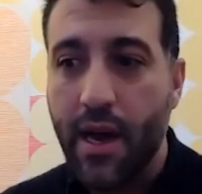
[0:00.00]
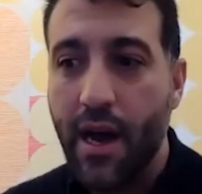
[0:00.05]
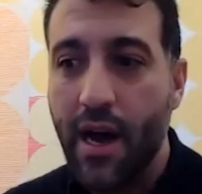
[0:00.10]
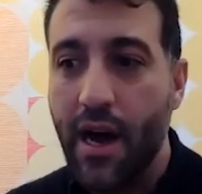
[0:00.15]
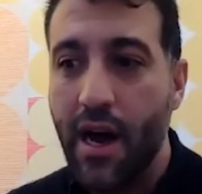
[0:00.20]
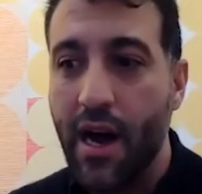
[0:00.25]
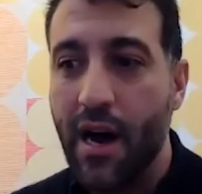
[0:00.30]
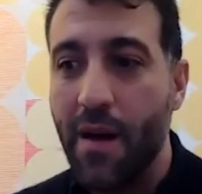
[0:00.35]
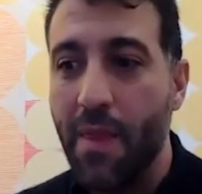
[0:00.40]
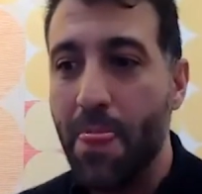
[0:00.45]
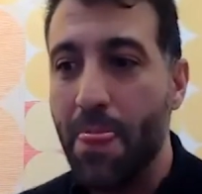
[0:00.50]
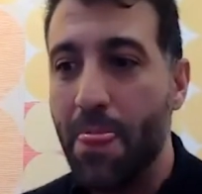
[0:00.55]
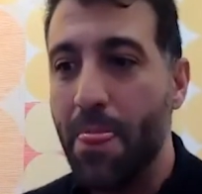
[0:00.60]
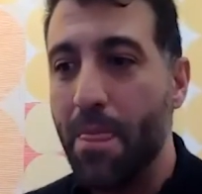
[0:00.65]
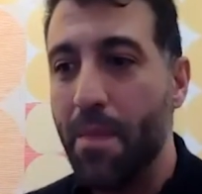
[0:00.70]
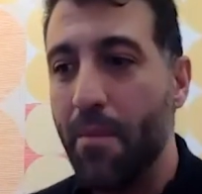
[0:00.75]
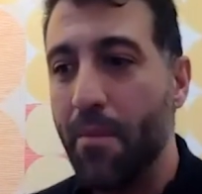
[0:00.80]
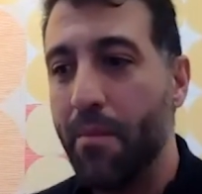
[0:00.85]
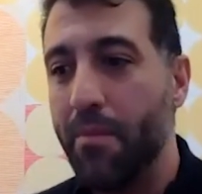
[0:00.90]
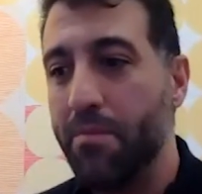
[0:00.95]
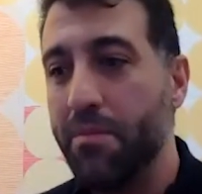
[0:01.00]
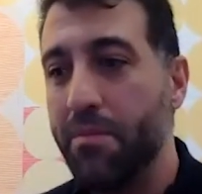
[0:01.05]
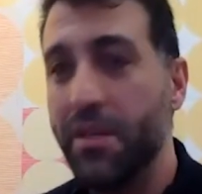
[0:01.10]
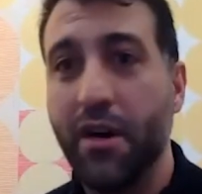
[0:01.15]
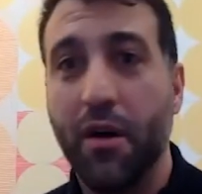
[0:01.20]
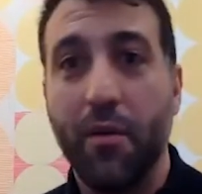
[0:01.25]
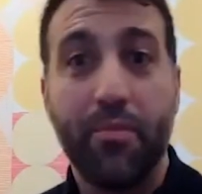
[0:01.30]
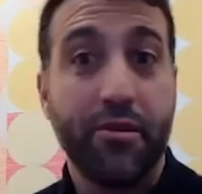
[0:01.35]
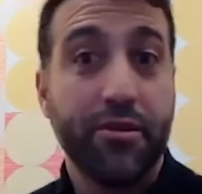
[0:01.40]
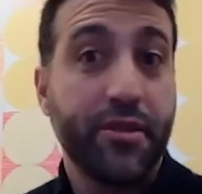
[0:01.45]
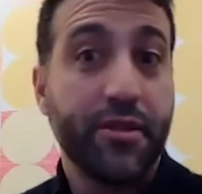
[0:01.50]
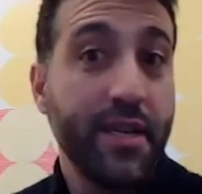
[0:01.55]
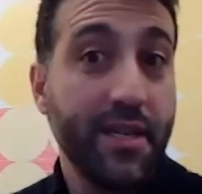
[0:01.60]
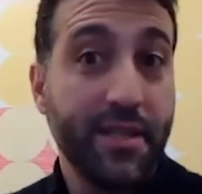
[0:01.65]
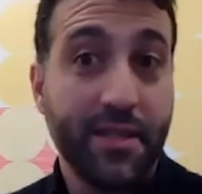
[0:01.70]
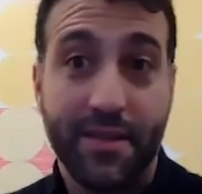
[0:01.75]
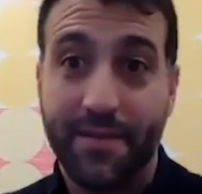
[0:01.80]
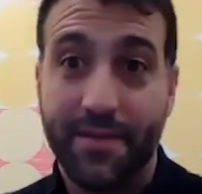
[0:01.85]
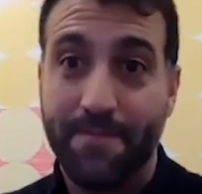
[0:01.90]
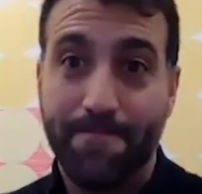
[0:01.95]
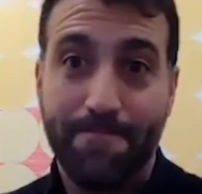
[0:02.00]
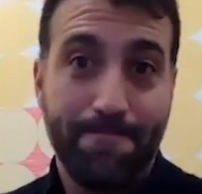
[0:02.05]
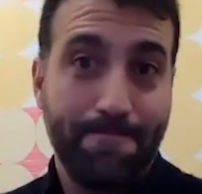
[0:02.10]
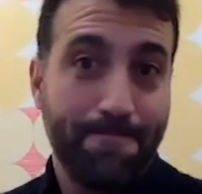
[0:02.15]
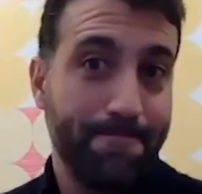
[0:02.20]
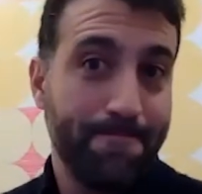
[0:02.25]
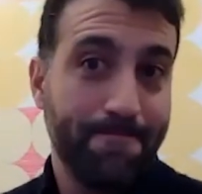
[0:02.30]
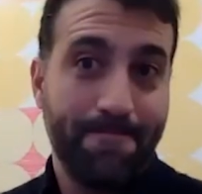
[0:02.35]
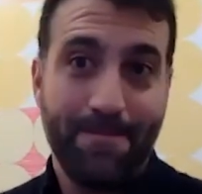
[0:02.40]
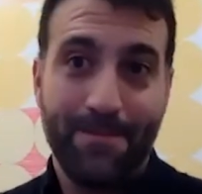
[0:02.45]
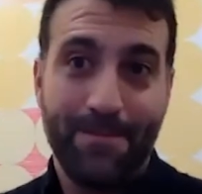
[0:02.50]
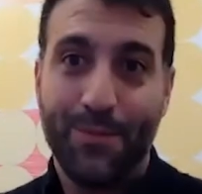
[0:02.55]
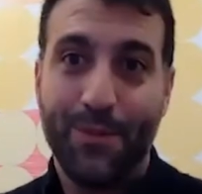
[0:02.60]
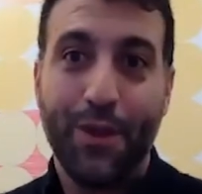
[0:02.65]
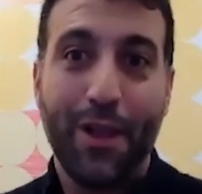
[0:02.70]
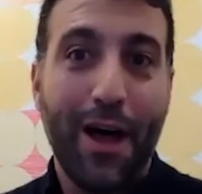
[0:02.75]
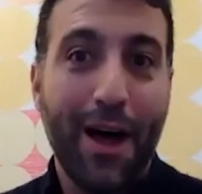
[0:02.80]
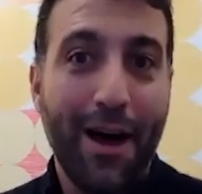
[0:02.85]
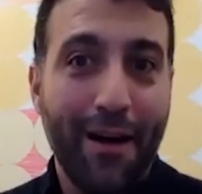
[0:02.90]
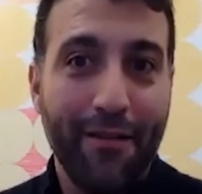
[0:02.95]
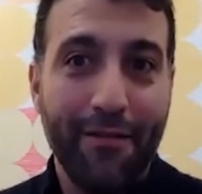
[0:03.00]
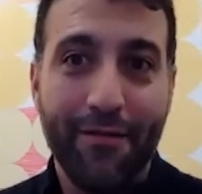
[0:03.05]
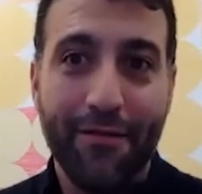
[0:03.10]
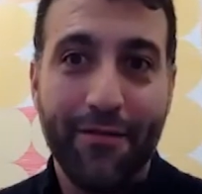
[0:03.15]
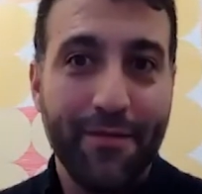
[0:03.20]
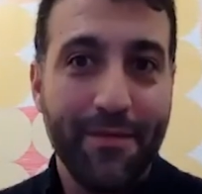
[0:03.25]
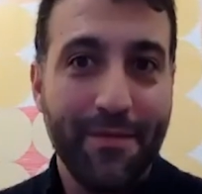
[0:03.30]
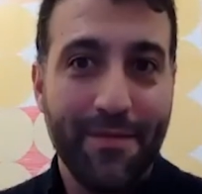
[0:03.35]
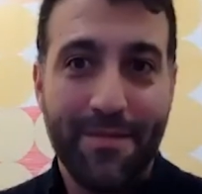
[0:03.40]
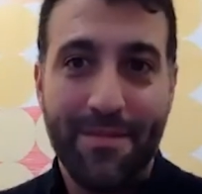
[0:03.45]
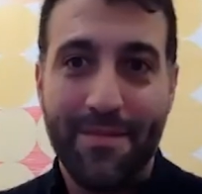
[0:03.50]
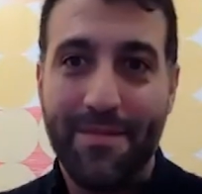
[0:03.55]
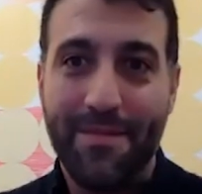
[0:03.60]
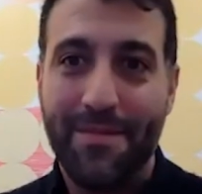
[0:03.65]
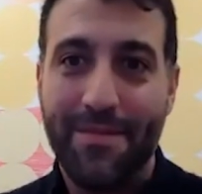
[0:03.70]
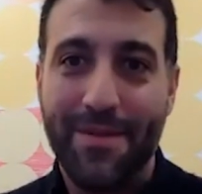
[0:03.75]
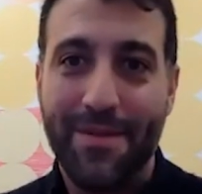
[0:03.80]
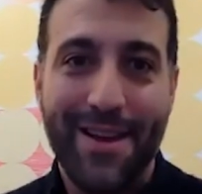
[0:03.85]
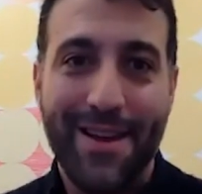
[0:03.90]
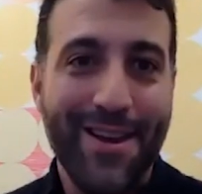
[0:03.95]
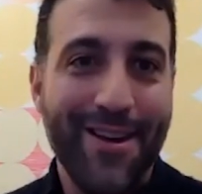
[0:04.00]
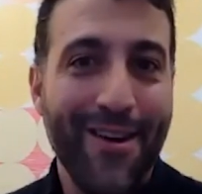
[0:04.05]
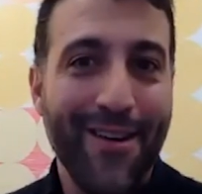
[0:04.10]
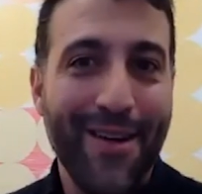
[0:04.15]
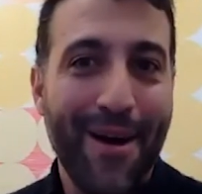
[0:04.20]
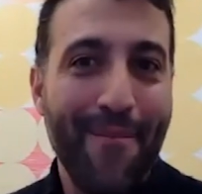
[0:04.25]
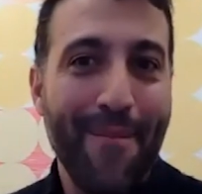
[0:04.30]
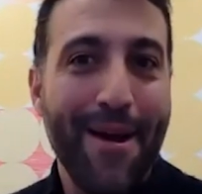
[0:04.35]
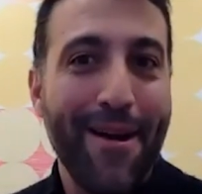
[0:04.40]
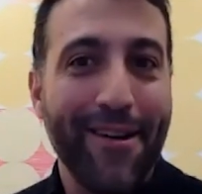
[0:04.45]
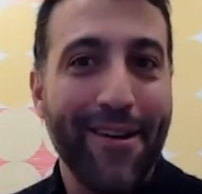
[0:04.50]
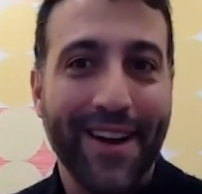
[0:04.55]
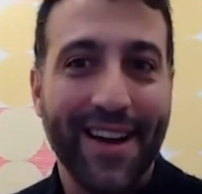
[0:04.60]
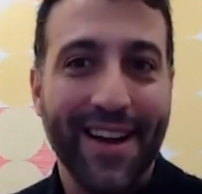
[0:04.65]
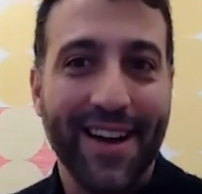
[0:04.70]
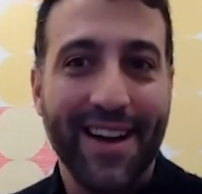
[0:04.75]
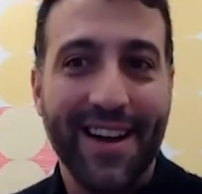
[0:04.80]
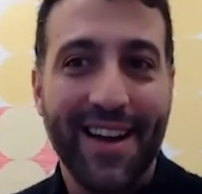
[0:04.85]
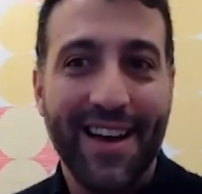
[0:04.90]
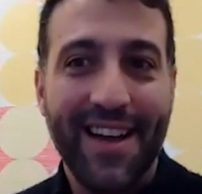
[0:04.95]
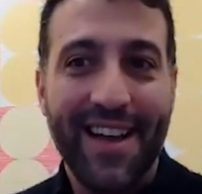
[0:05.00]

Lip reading: Brazilians love, America.